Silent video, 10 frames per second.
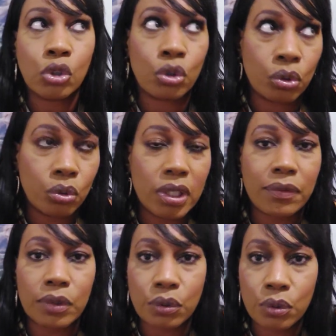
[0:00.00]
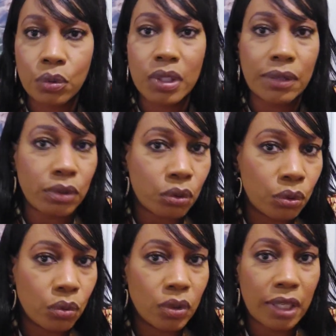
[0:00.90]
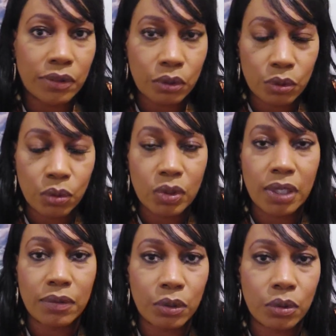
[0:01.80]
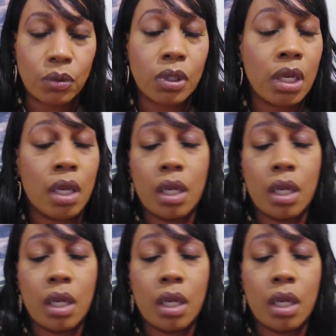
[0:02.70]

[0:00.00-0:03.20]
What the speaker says: cruise after cruise after cruise after cruise after cruise,